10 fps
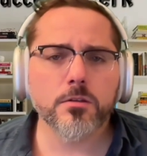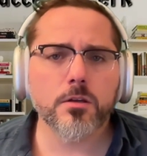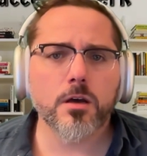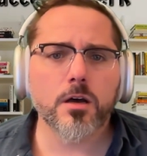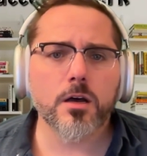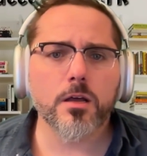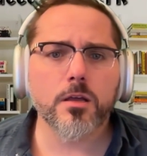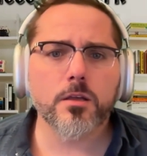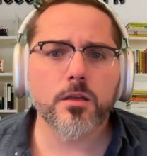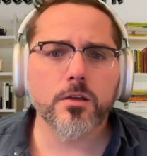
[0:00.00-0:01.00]

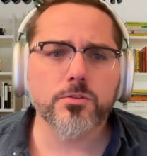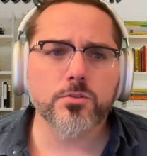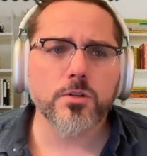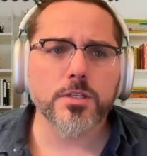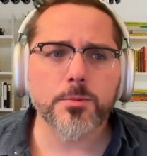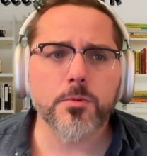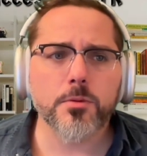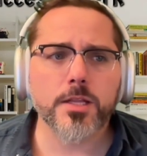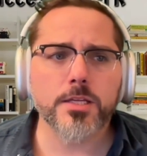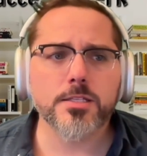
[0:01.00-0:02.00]
Uh, uh, certainly, some of the
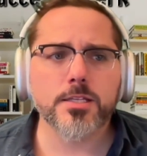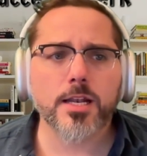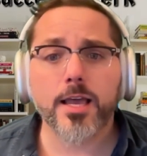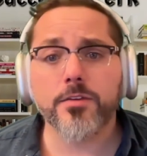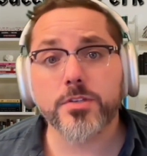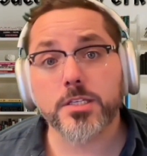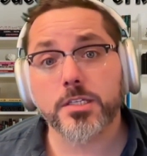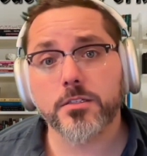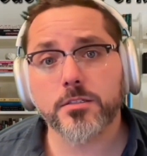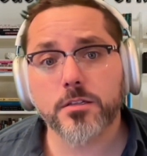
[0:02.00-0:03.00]
places that I
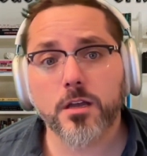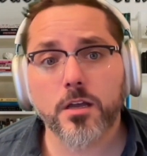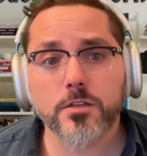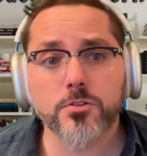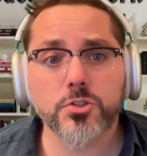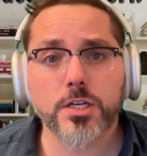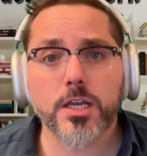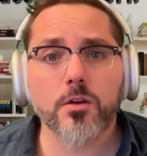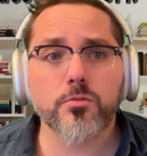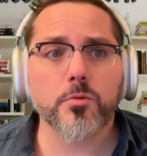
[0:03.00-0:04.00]
visited uh, to check
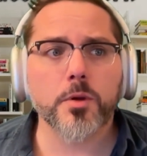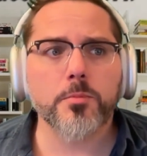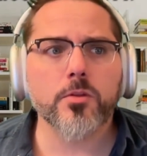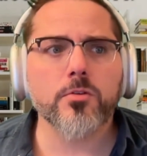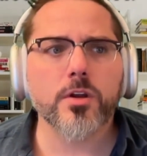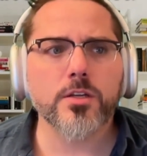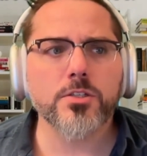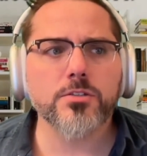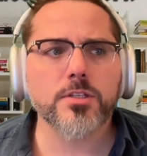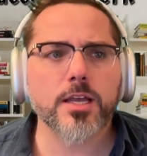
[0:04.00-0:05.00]
out for my brother, I
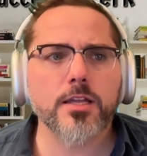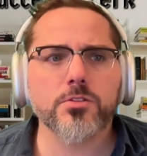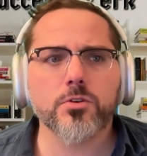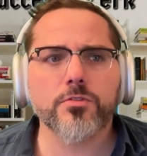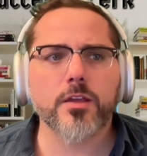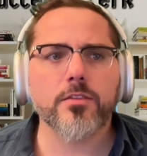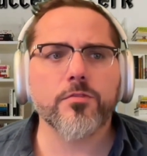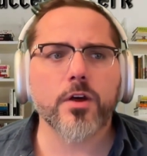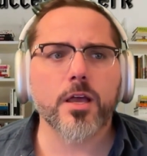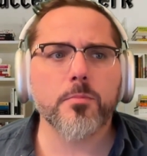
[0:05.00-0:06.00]
just got sort of got the
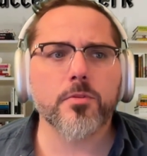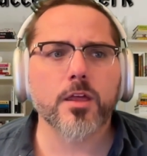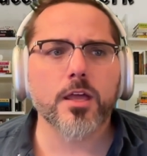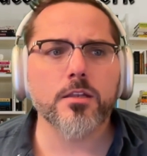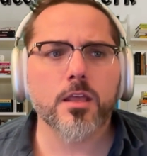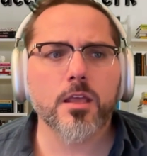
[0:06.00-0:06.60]
vibe that